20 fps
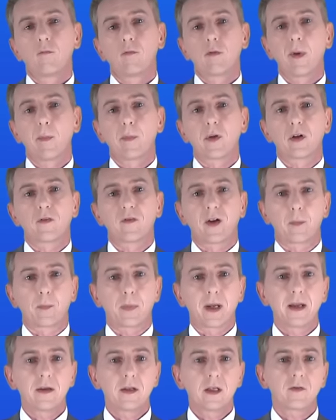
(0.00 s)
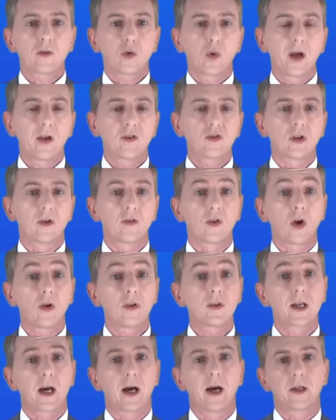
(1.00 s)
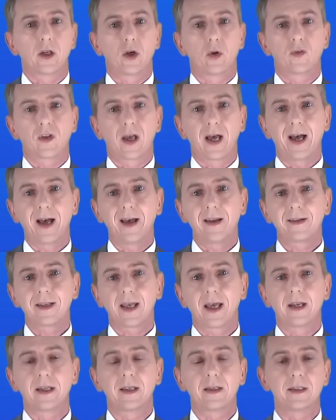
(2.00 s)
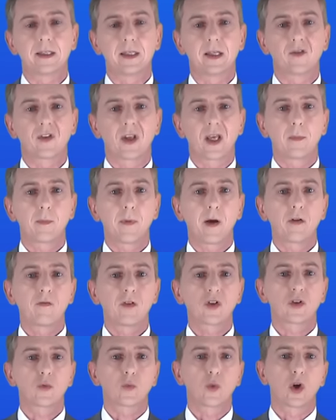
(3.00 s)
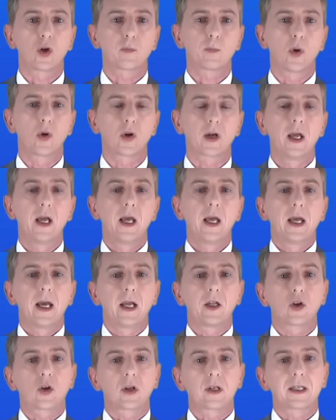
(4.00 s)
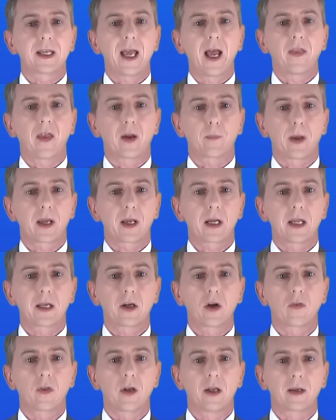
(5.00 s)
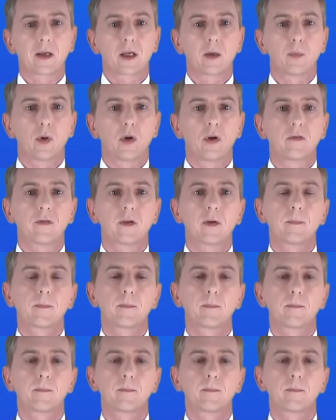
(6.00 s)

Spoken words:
Remember, you'll find plenty of questions on diodes and LEDs in my revision workbook, and you can get that by clicking on the link above.